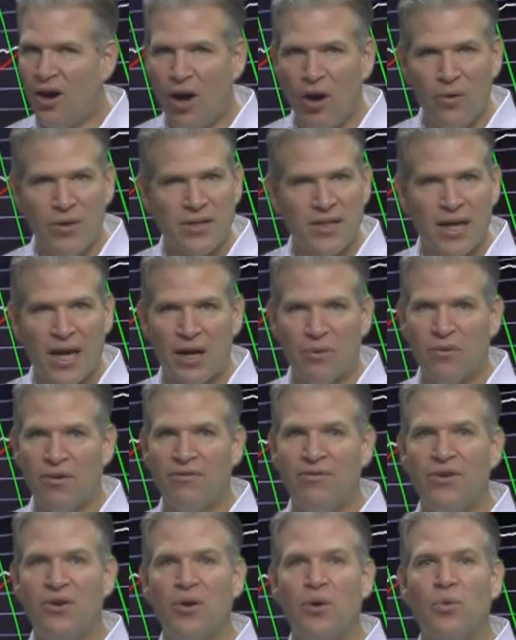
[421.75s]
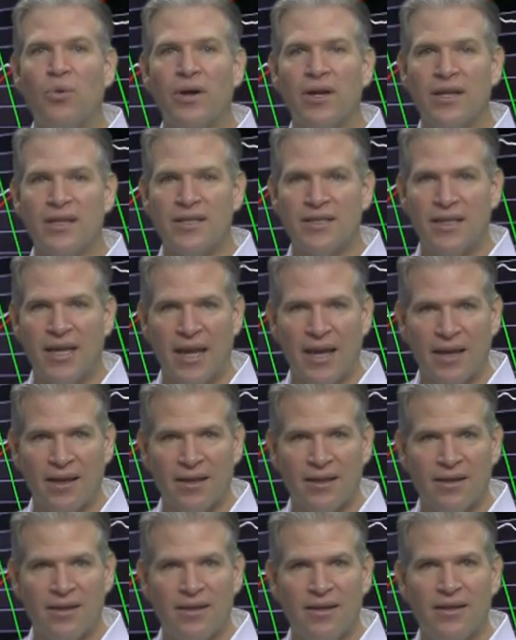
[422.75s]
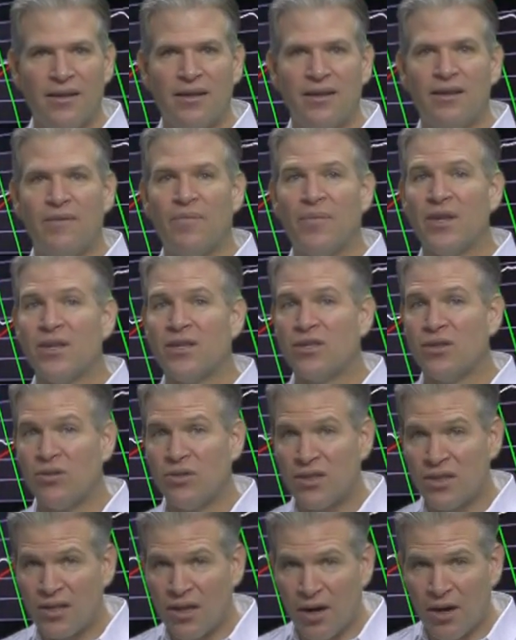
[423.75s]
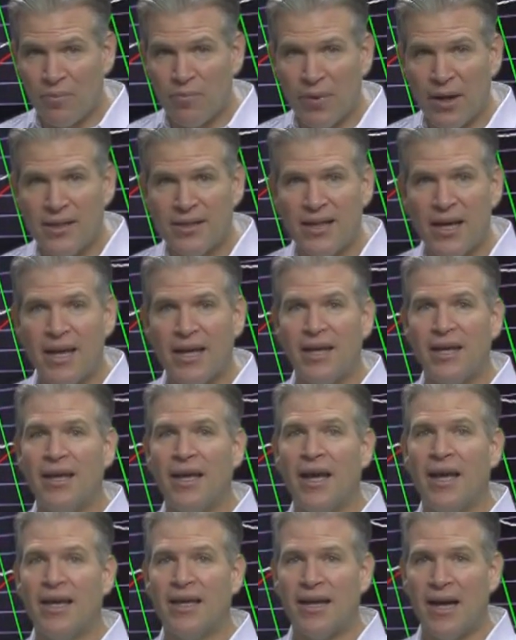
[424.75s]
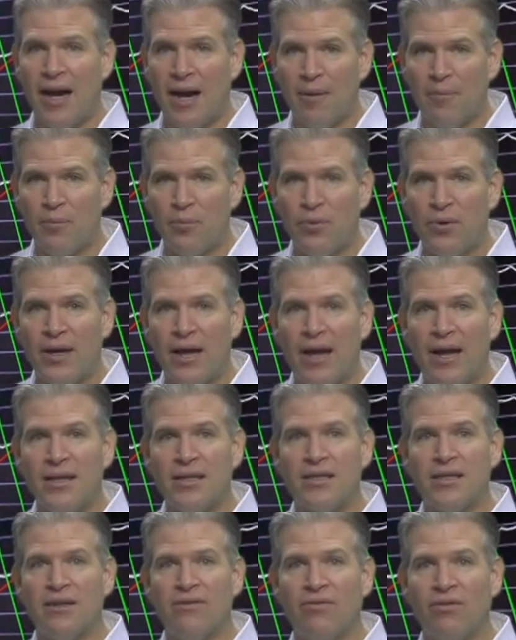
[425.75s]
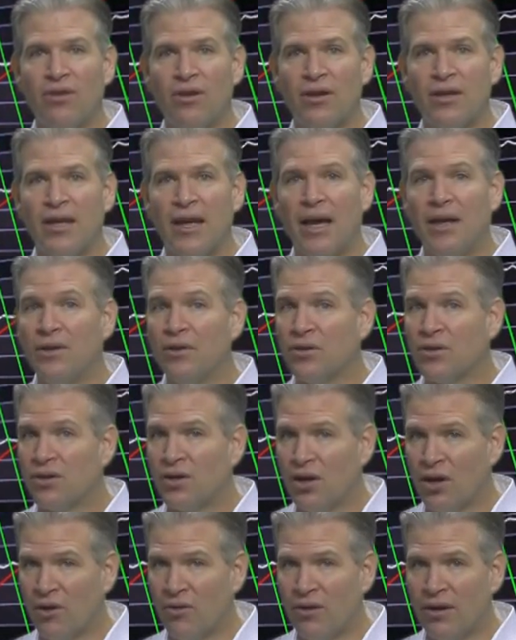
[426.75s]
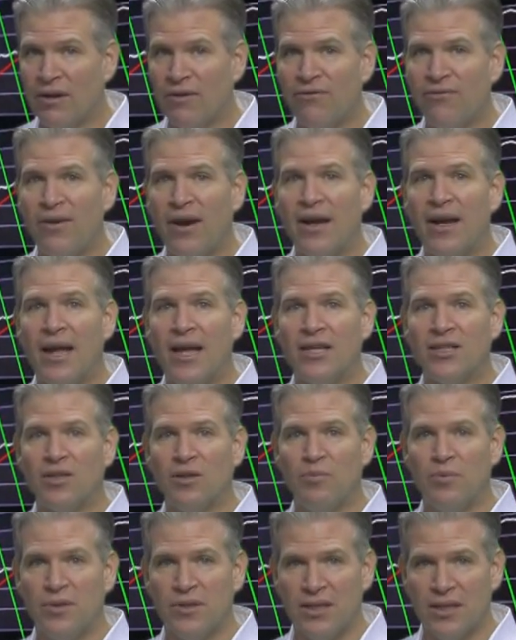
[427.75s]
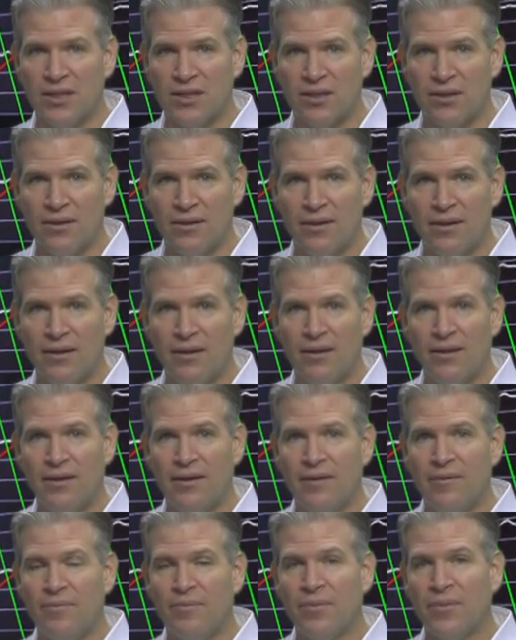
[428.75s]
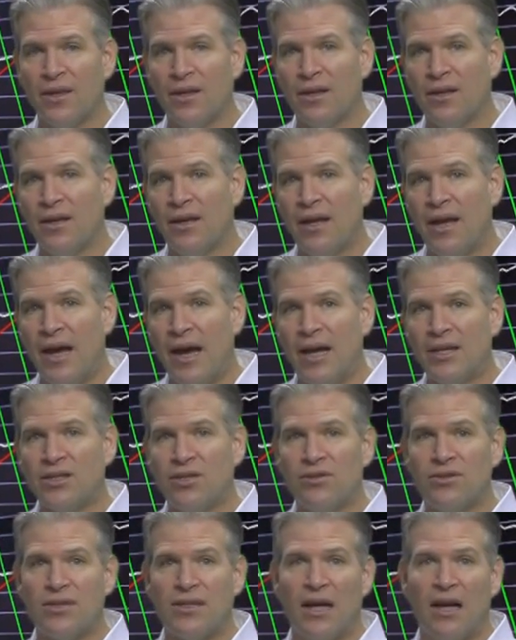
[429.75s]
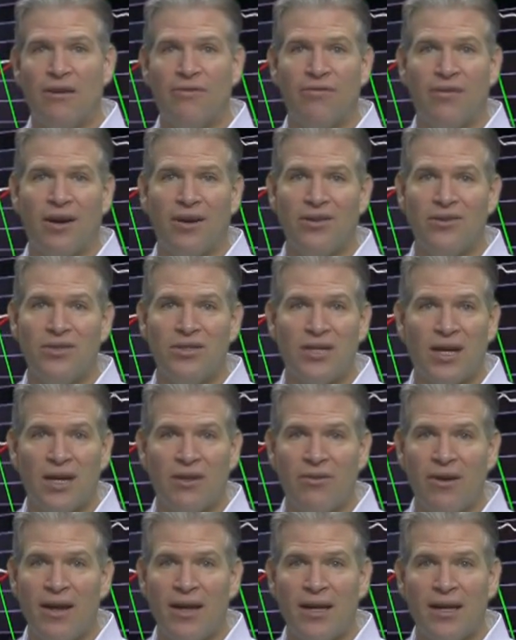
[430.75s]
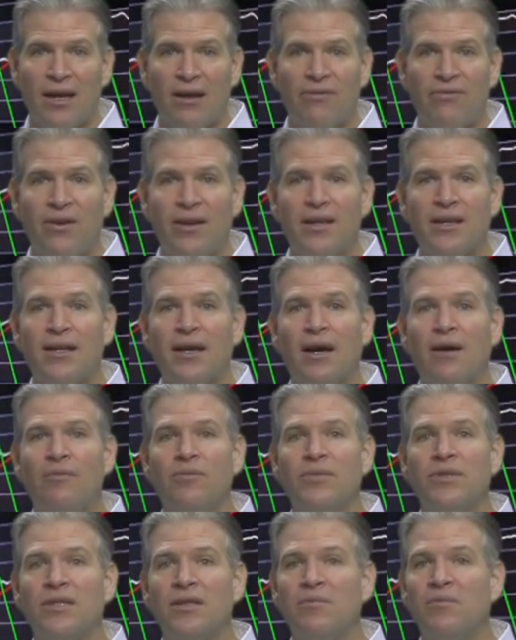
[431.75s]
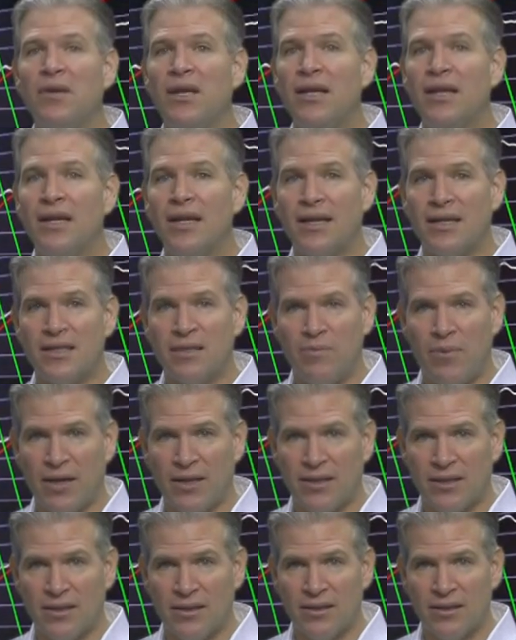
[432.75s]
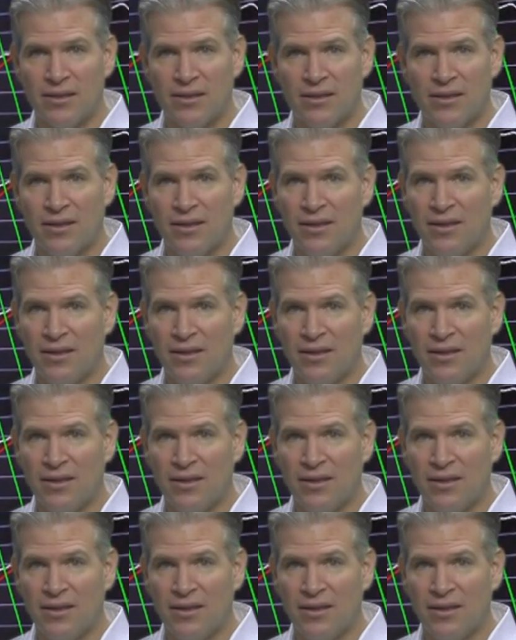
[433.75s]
always got to review where you stand. So start by taking a comprehensive look at your current financial position. Ask yourself, are you generating enough income to meet expenses?